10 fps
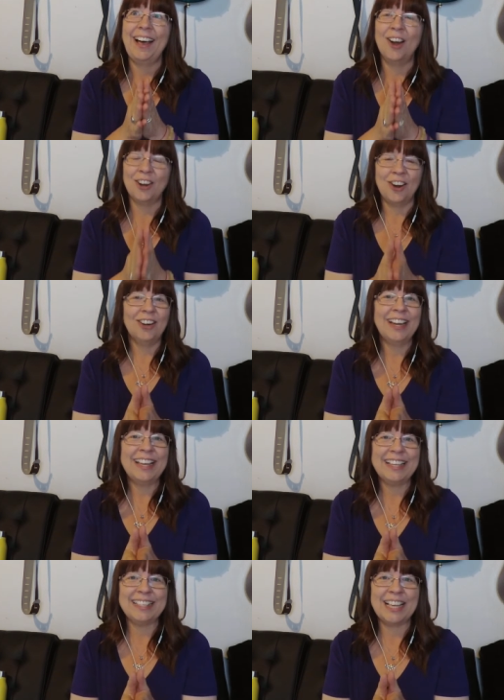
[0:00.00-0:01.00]
our
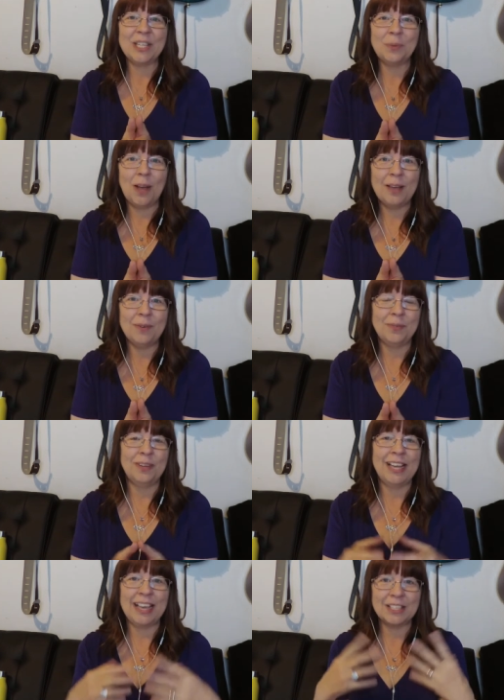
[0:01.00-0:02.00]
RAS. That's why when
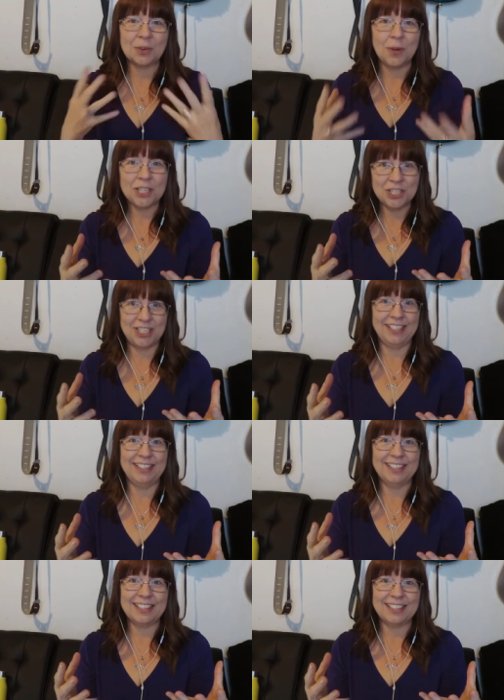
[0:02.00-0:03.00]
we ask
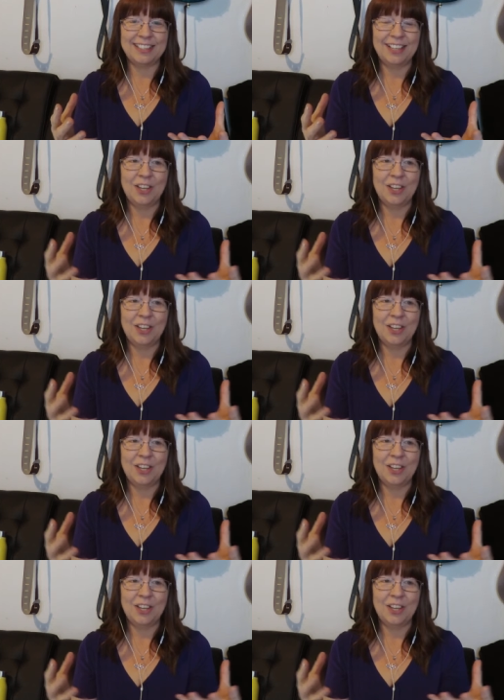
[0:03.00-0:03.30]
questions,